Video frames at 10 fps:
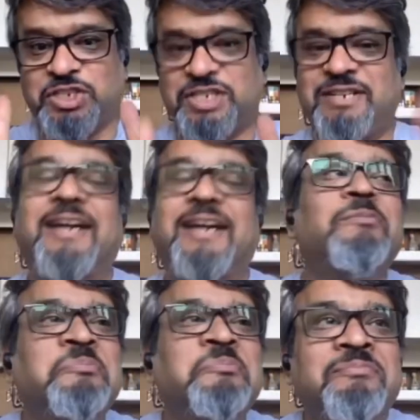there is the
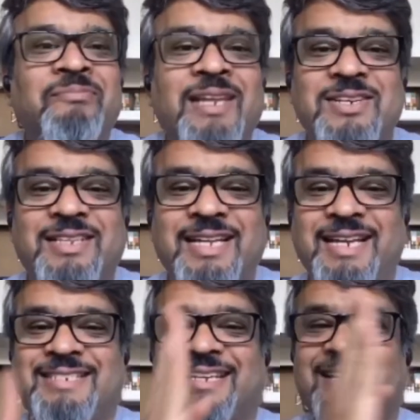data, there is the
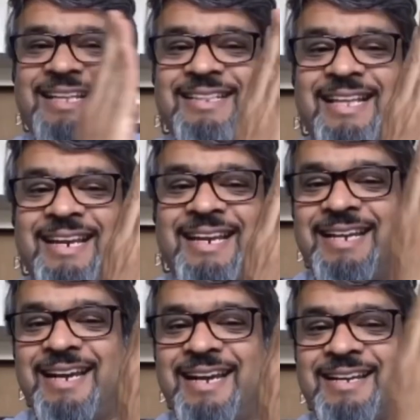information,
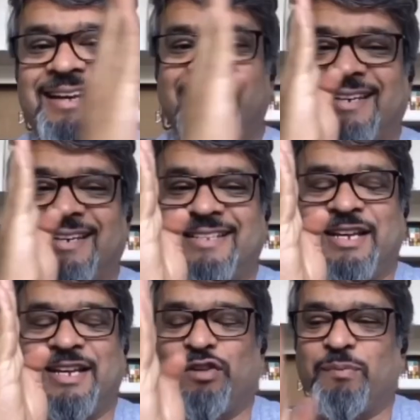there is the
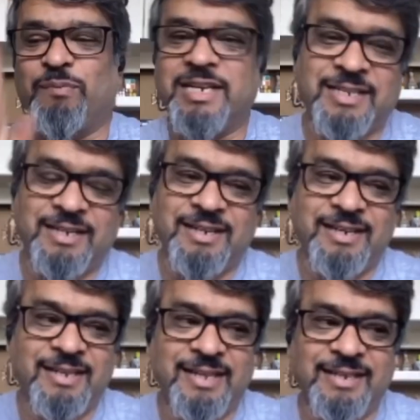insight, there
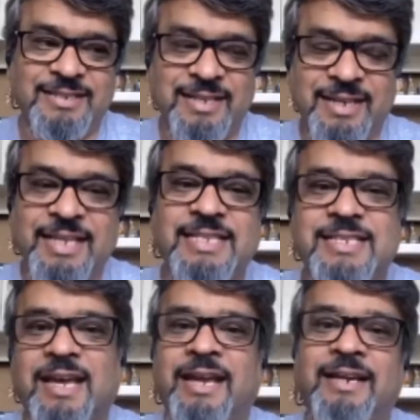is the
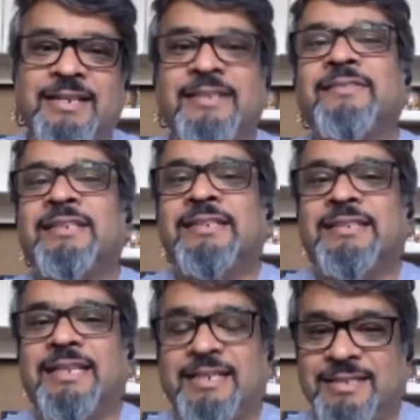analytics, there
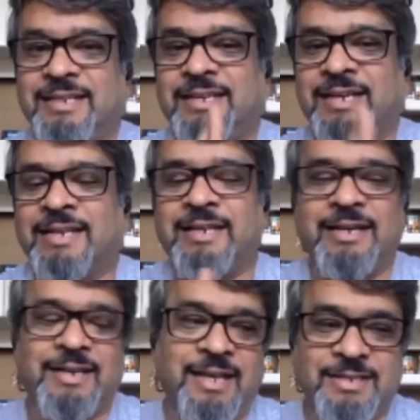is the
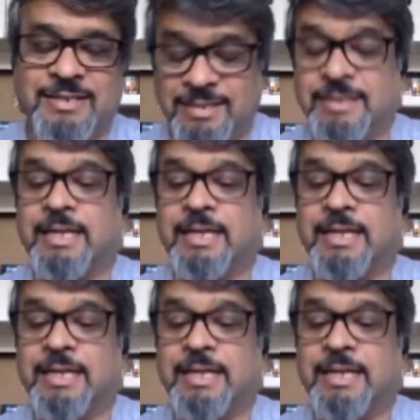insight, right?